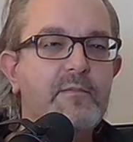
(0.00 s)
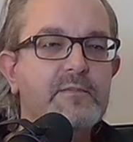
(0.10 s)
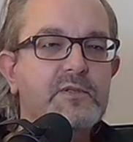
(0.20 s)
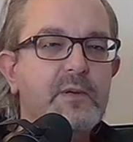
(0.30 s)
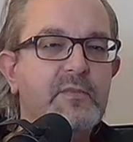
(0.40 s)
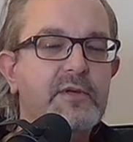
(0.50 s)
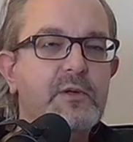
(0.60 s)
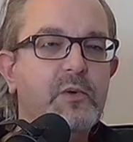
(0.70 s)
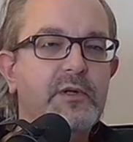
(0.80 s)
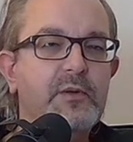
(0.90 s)
something
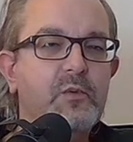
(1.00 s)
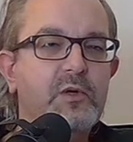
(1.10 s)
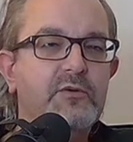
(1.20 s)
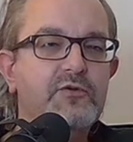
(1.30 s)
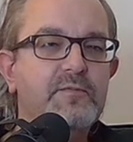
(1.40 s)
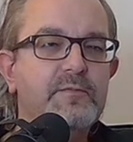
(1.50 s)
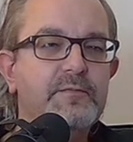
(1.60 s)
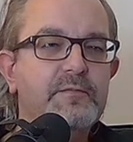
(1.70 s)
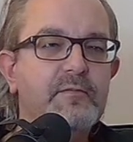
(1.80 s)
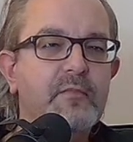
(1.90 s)
you wanted to watch.
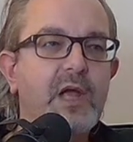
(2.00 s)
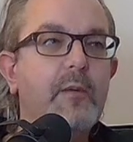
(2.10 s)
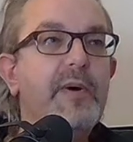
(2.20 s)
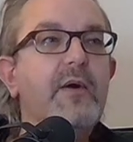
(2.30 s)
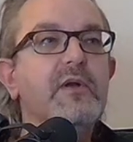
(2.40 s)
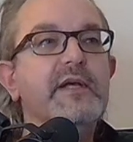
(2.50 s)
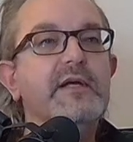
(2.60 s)
Apparently,